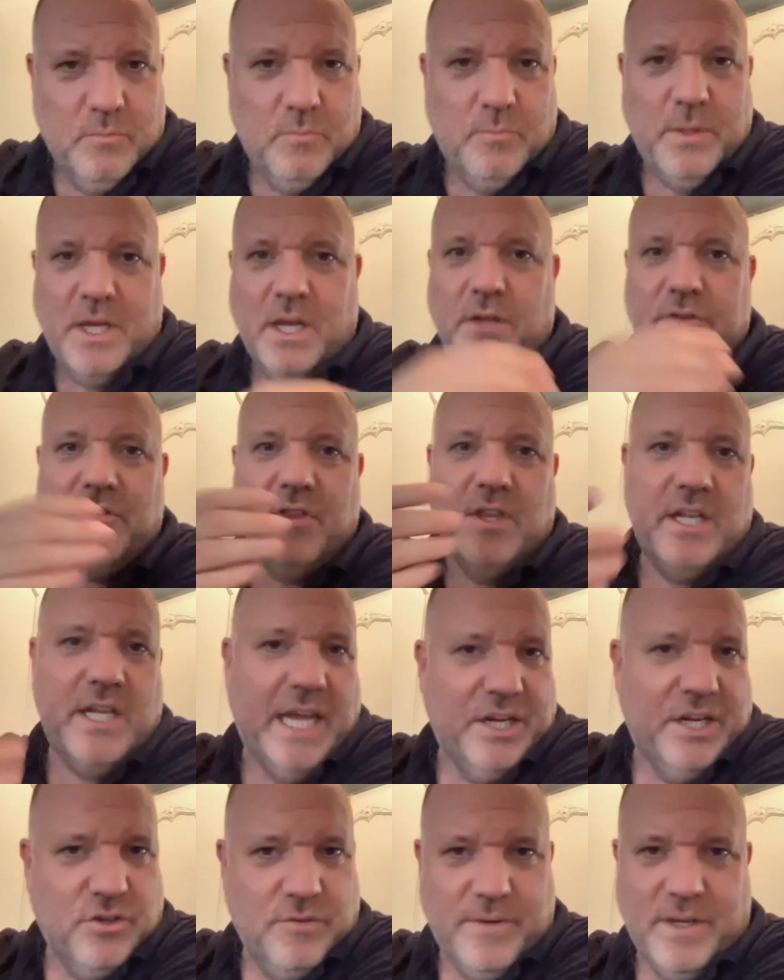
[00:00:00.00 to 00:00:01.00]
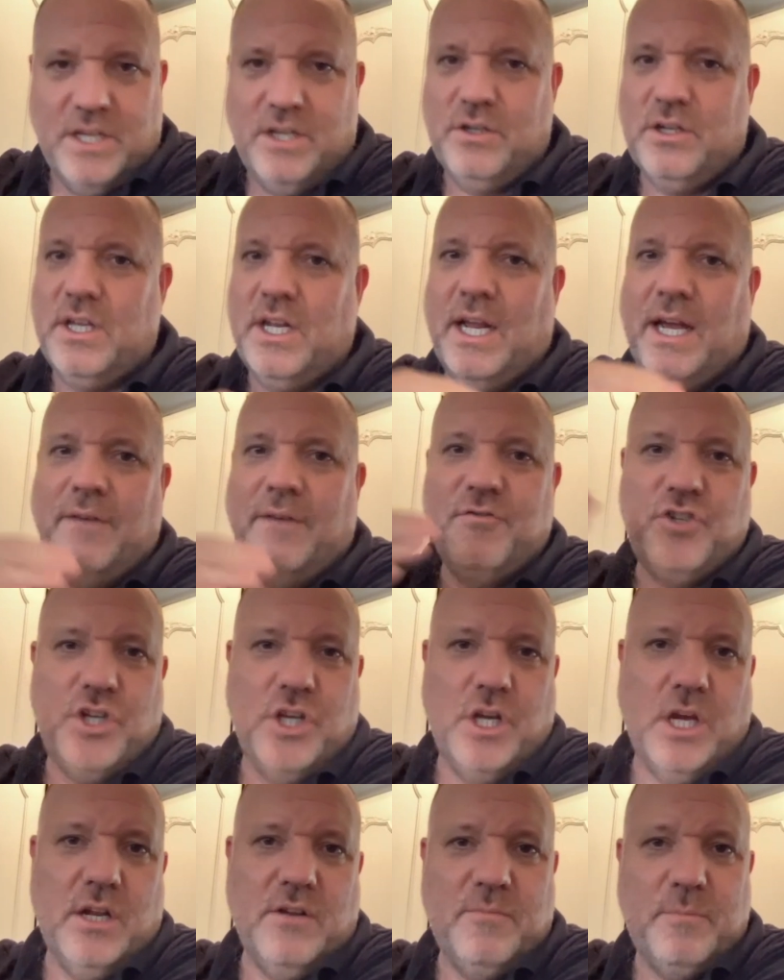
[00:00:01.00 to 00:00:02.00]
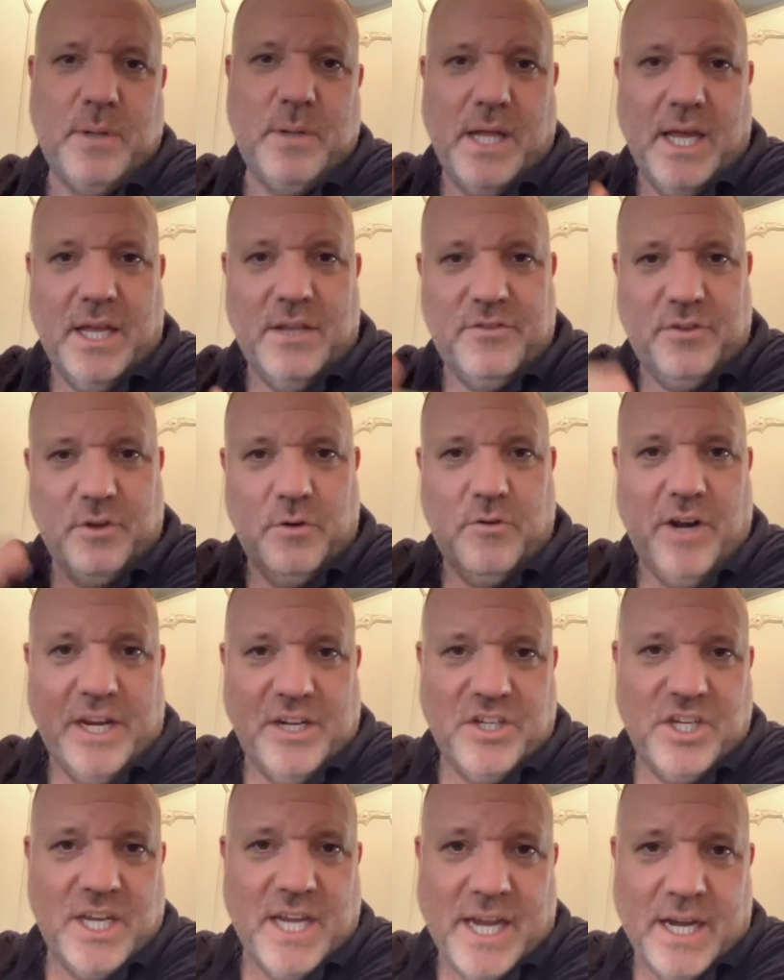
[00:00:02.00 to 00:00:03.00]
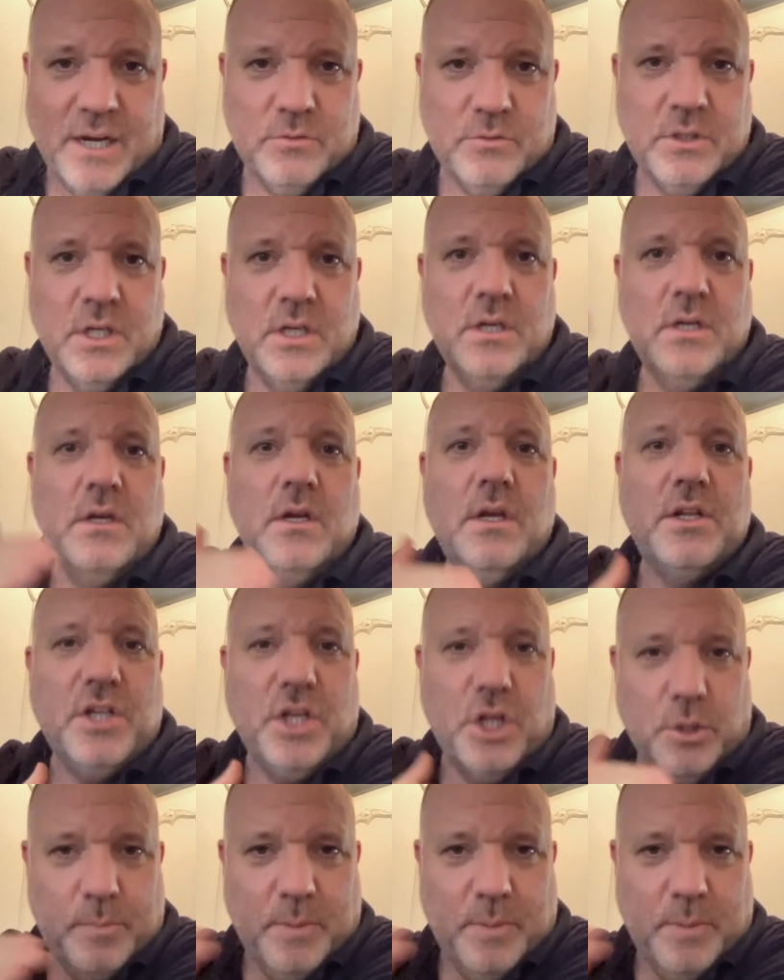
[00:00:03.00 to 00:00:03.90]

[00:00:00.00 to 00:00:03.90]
because of the nature of it, you're going to have churn of players who are aging out, new